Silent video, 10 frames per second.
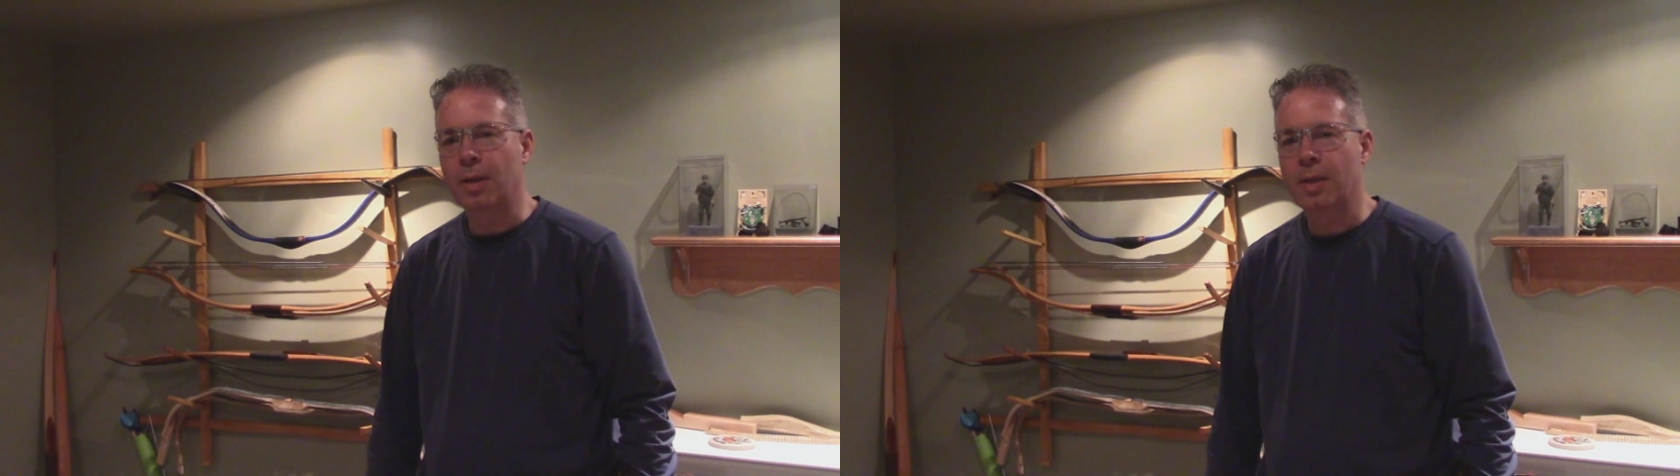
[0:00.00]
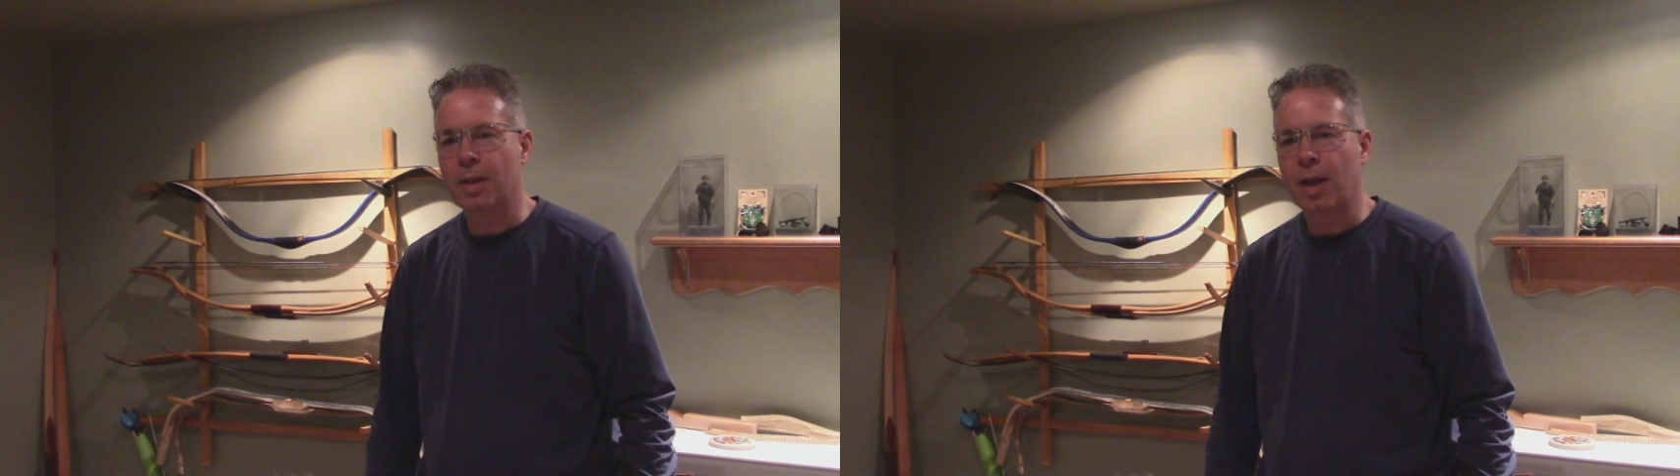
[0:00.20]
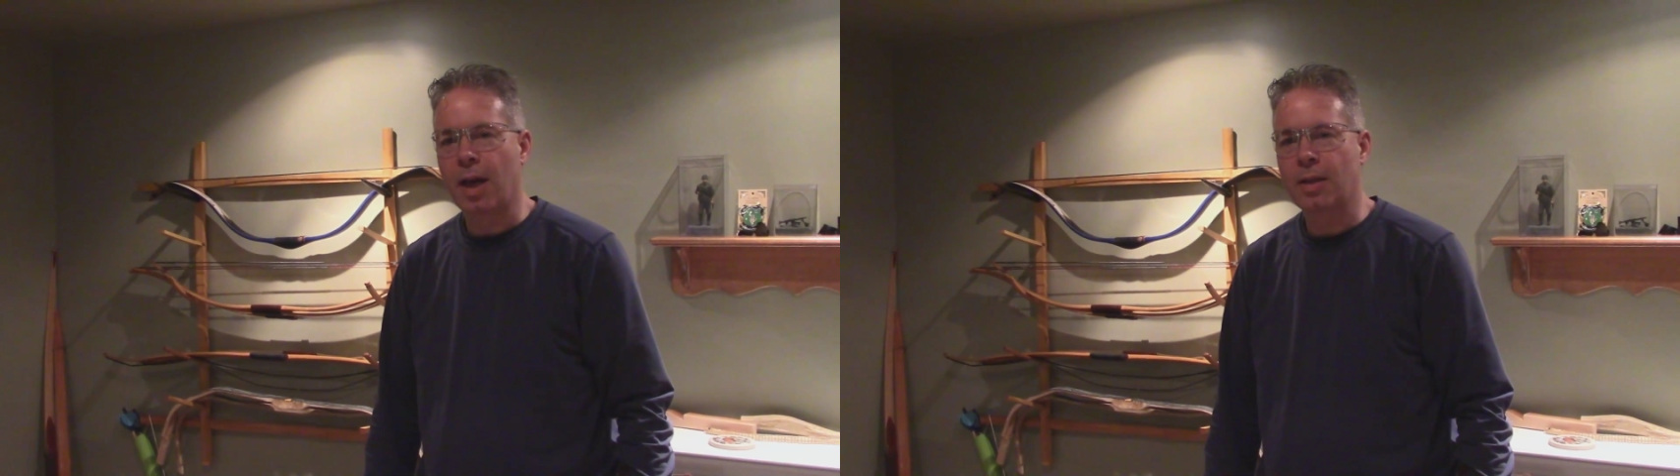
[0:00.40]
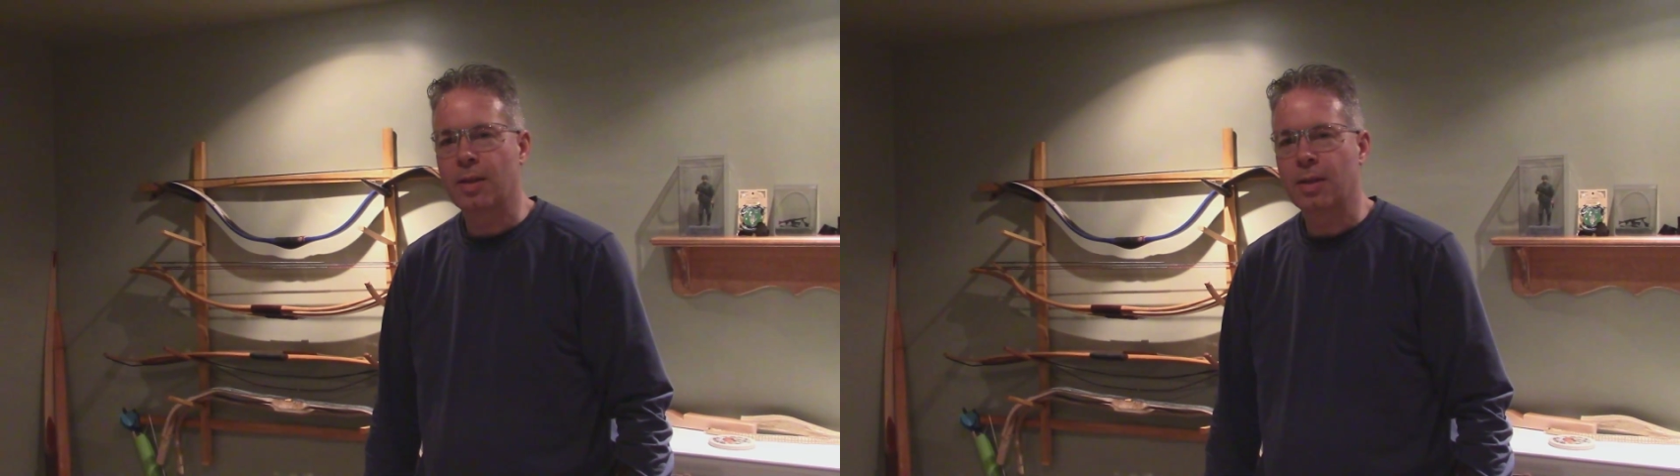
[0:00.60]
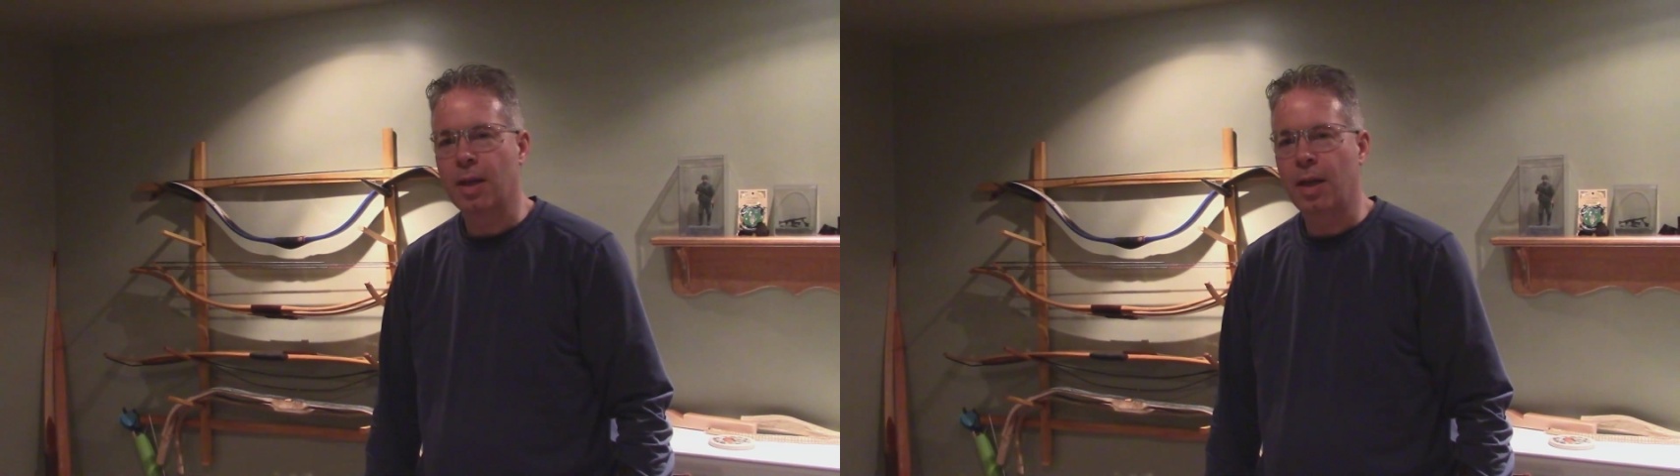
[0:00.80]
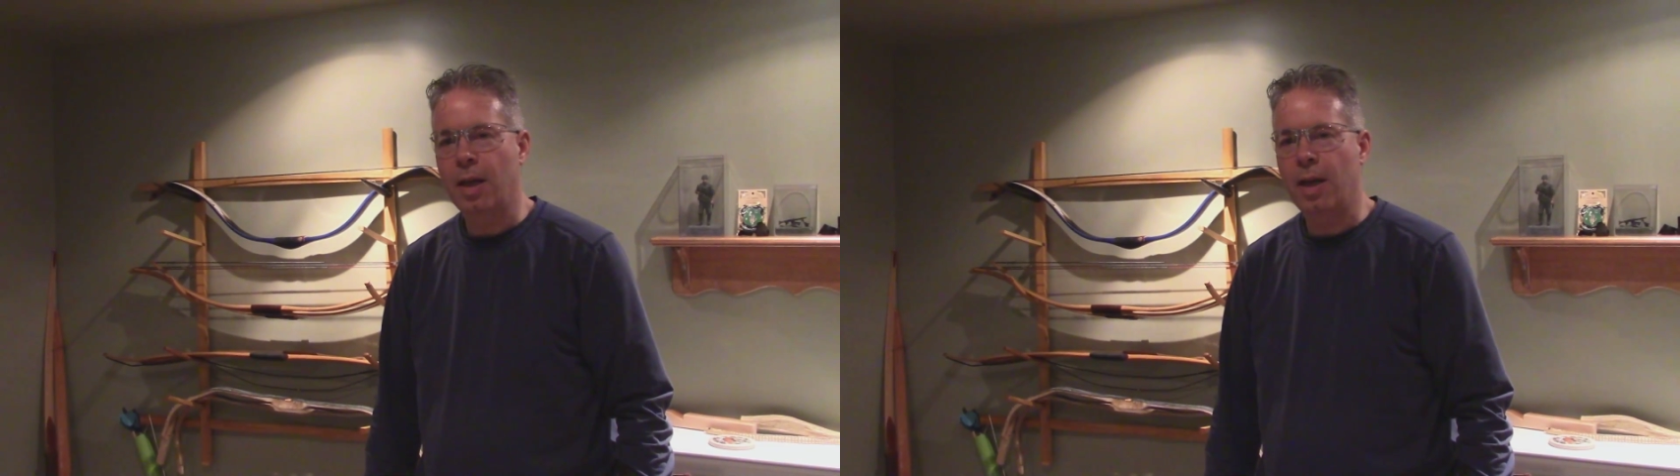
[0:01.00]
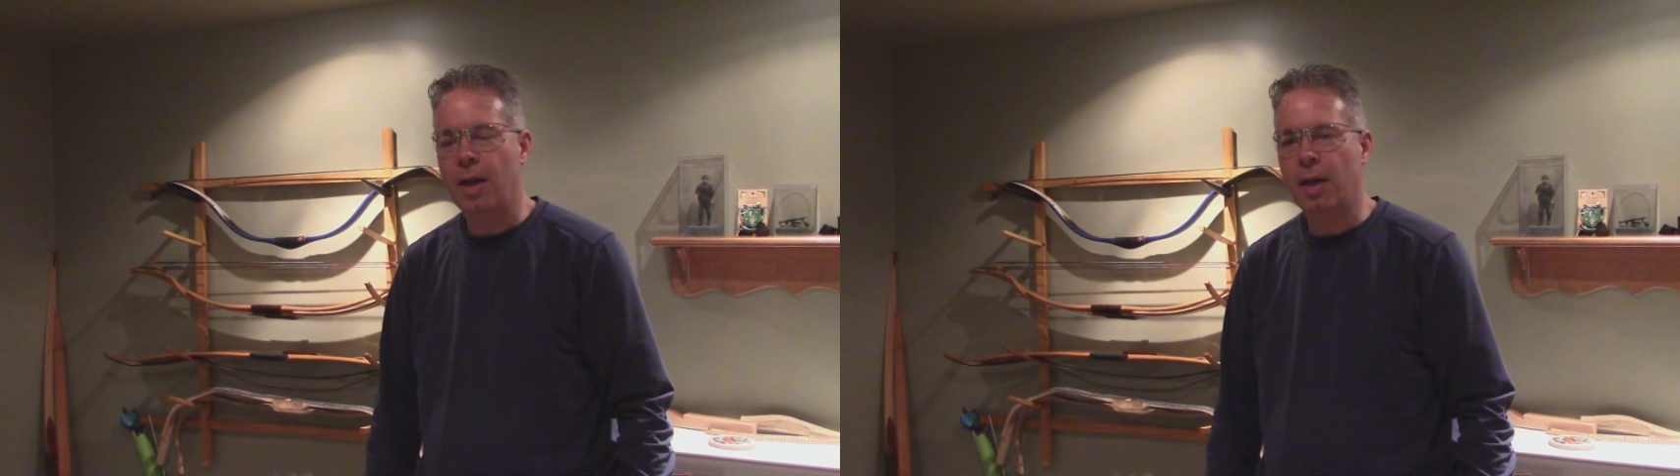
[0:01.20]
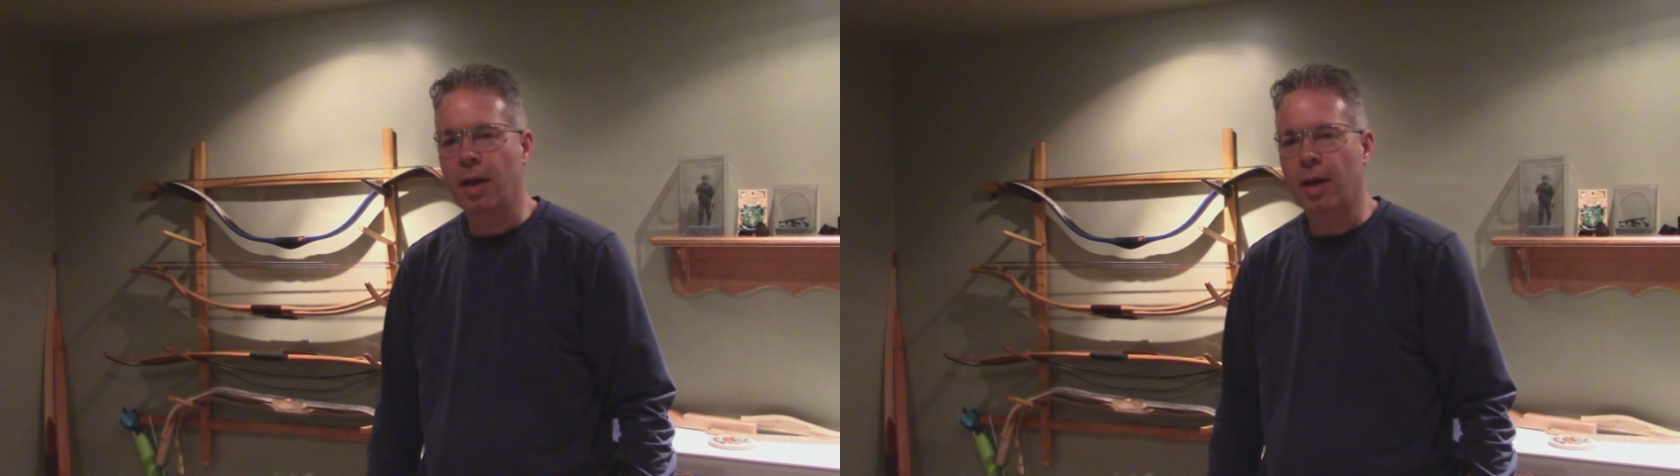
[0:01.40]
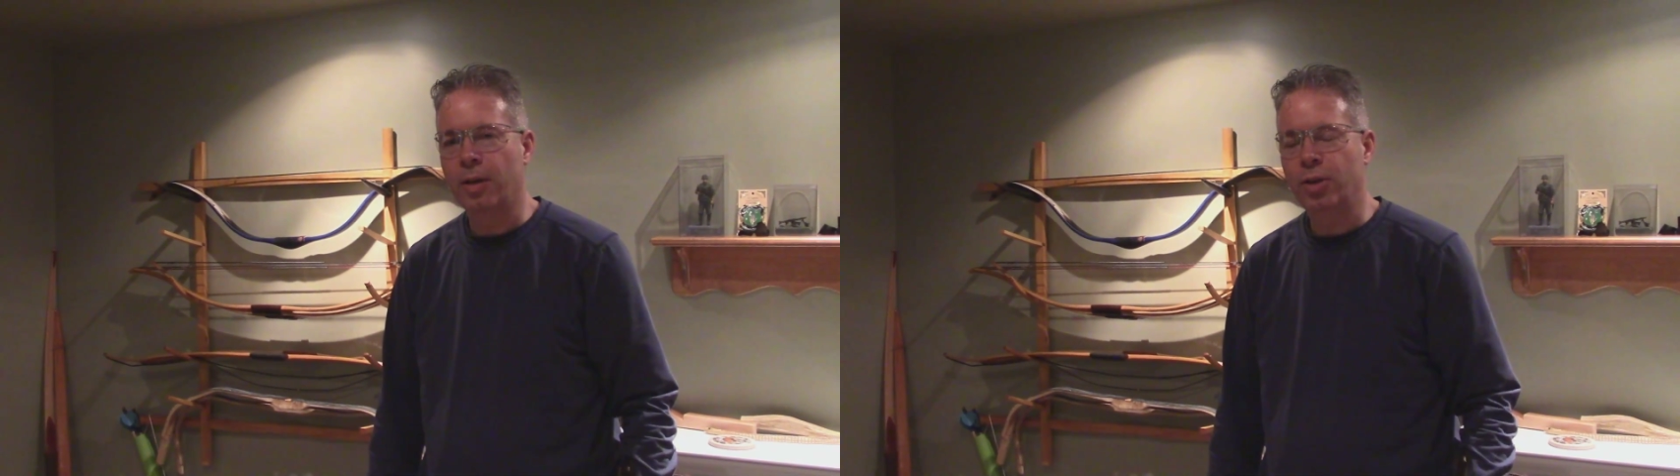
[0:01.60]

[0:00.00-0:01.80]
discuss a